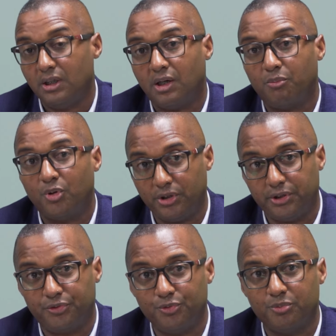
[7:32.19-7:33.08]
among
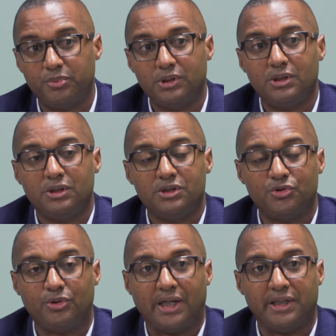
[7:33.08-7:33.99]
the group
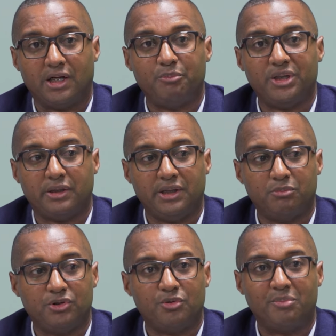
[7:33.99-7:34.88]
so that they are better
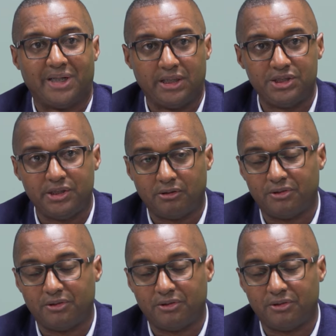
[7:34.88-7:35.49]
able to manage their